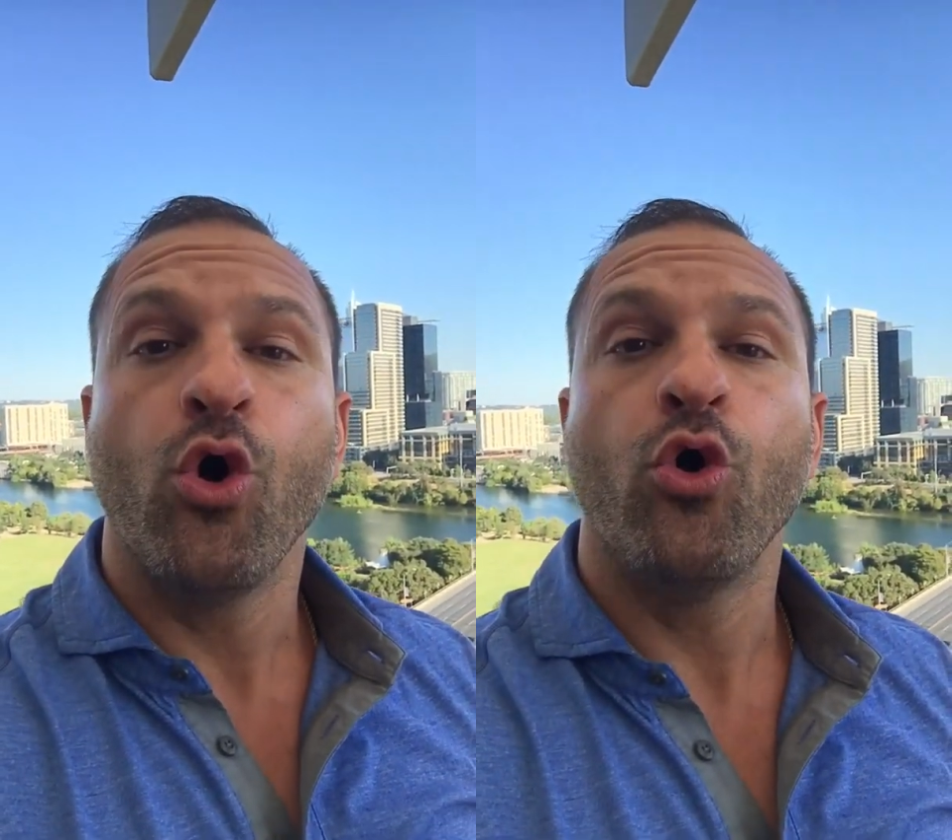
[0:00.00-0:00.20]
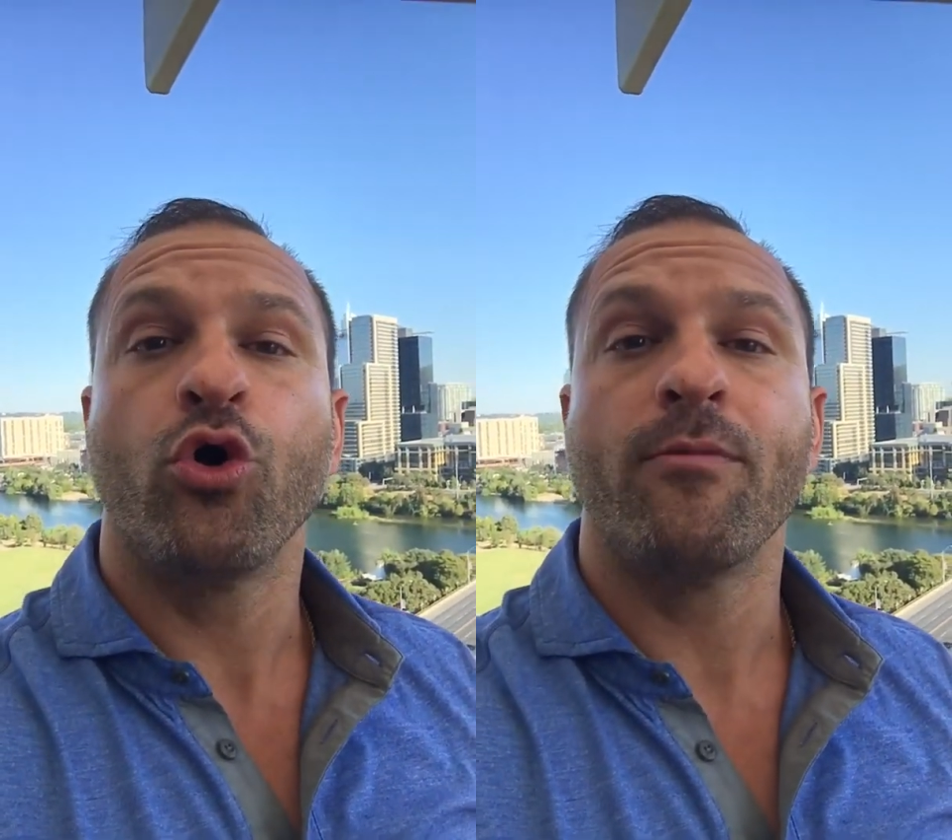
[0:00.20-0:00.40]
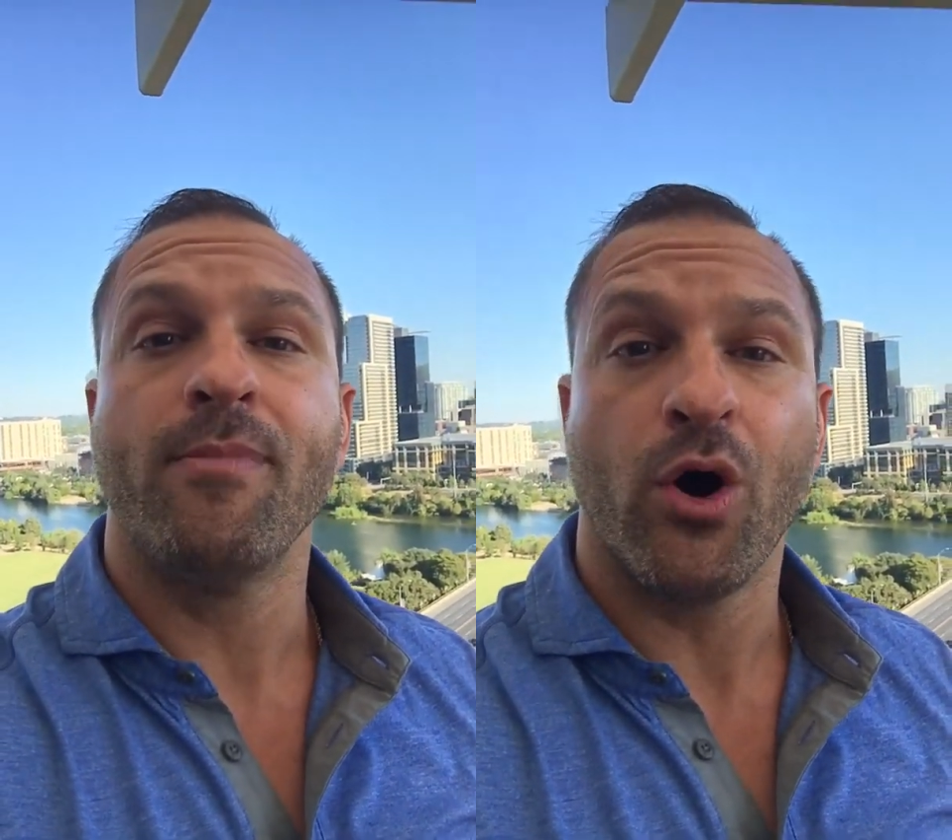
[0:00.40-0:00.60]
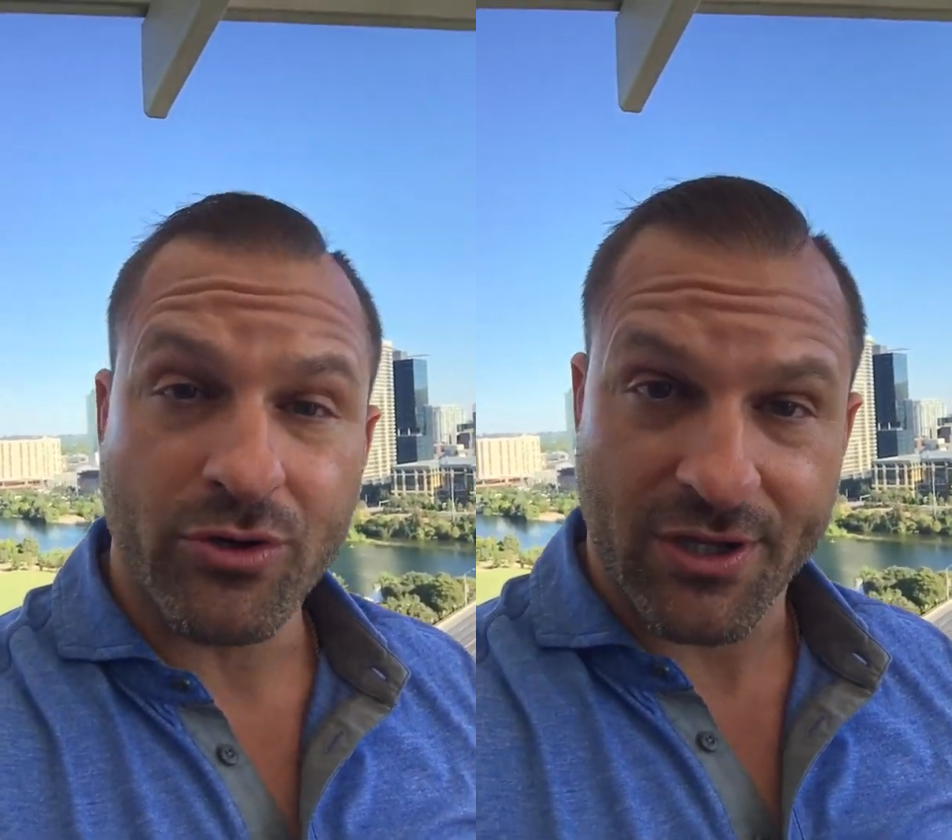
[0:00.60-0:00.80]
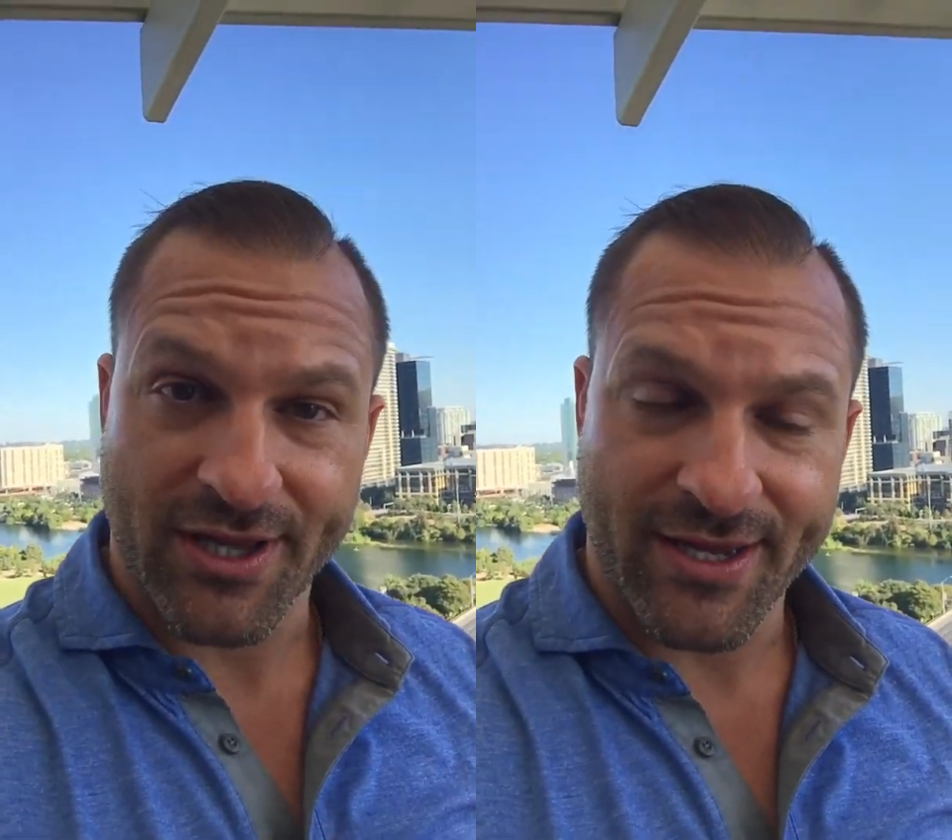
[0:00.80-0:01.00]

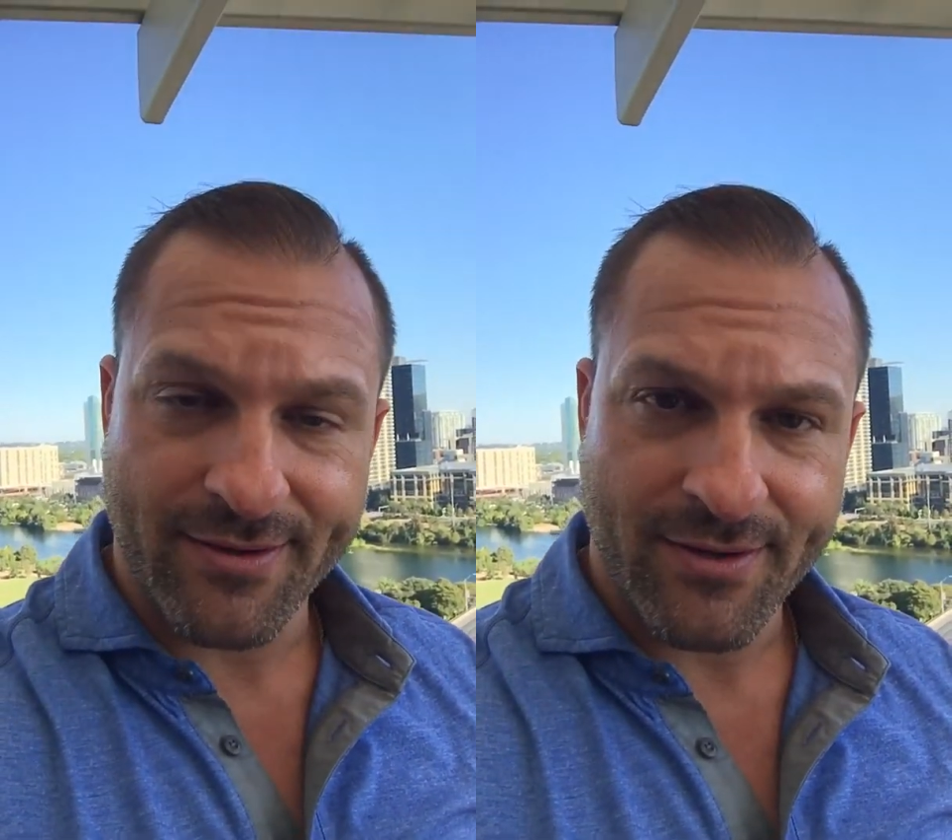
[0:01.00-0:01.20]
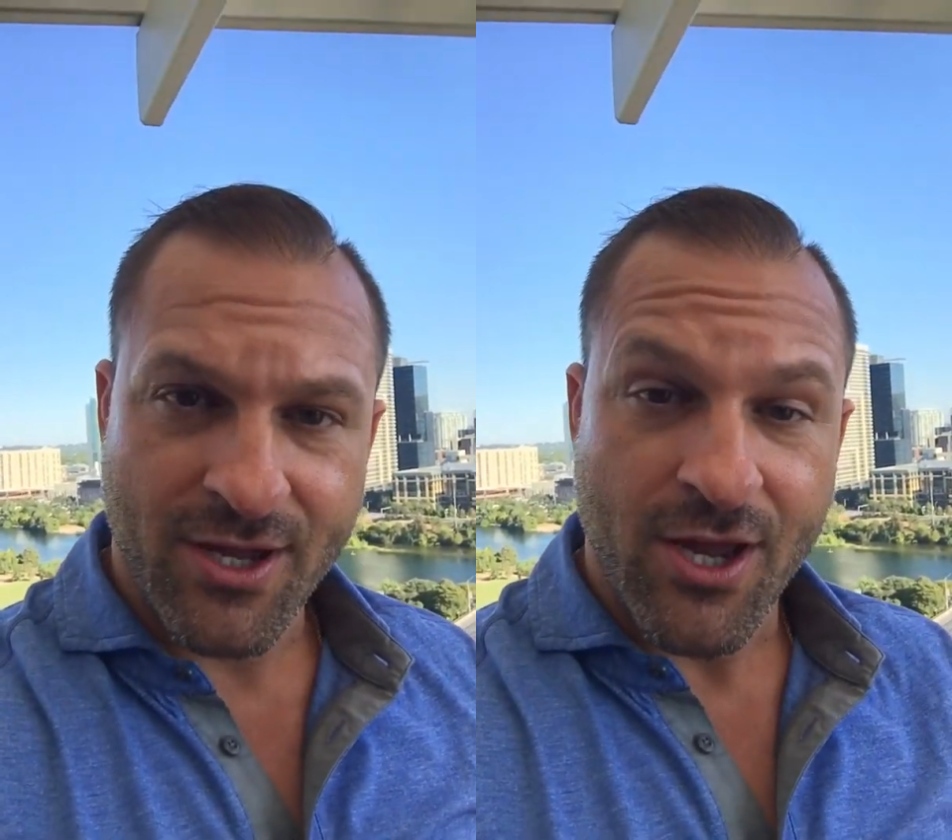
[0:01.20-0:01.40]
hormonally